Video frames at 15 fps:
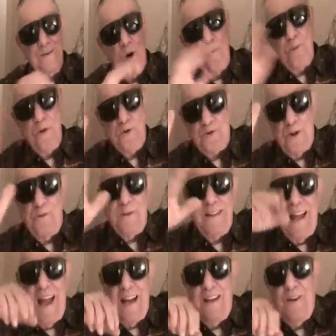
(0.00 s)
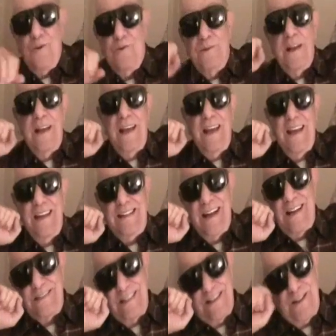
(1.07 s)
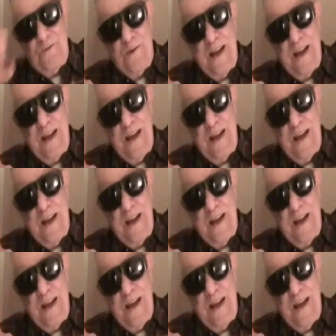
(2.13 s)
No bullshit with Daddio. He tells it